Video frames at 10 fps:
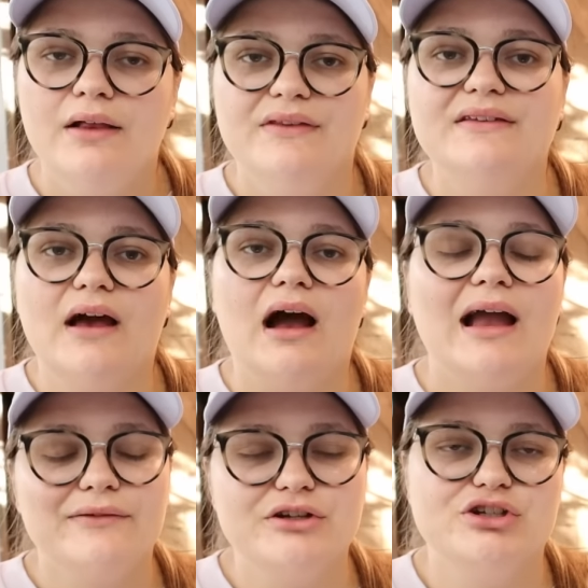These
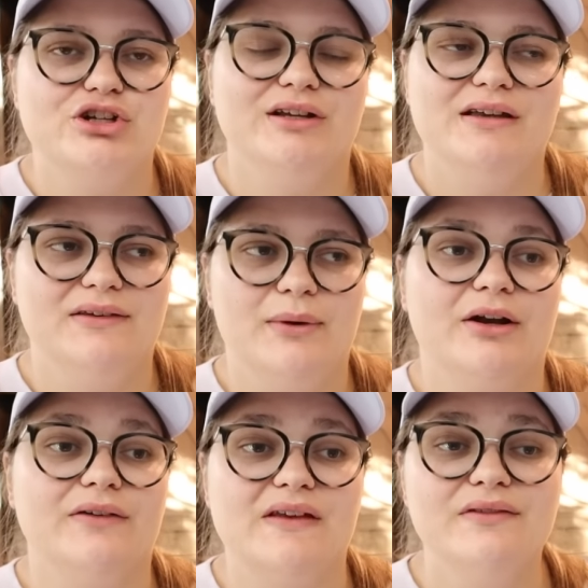Irish chunky
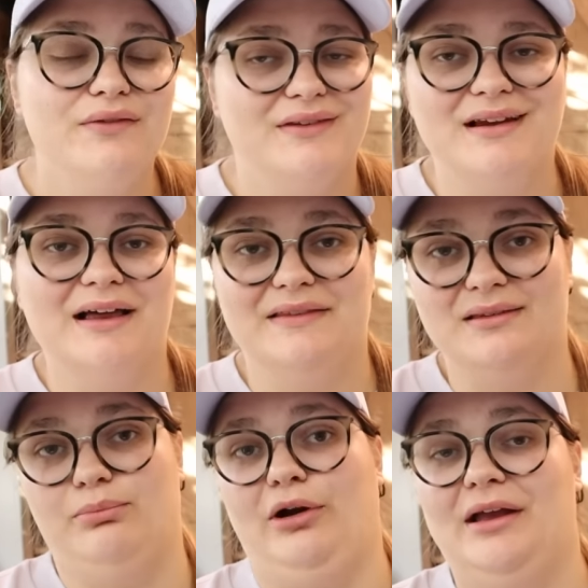sweaters, even if it's not
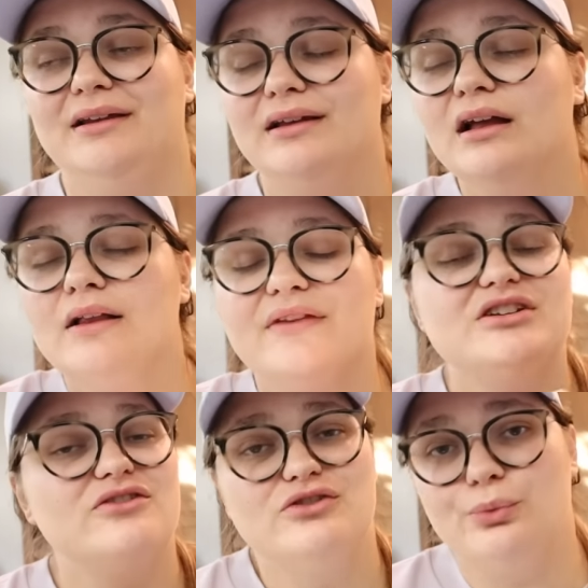this brand, they
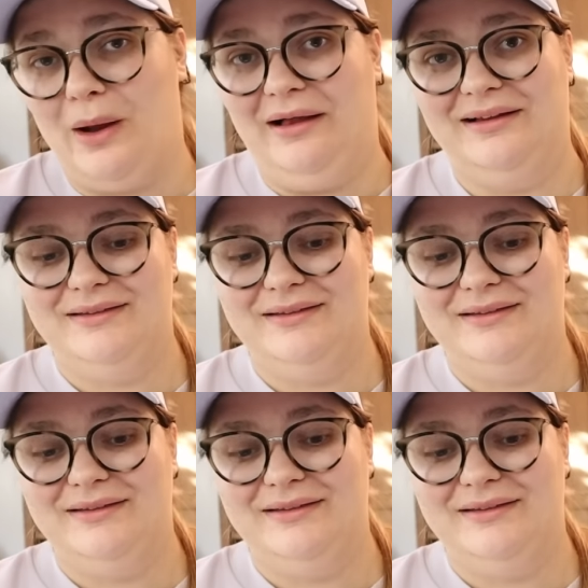just do well.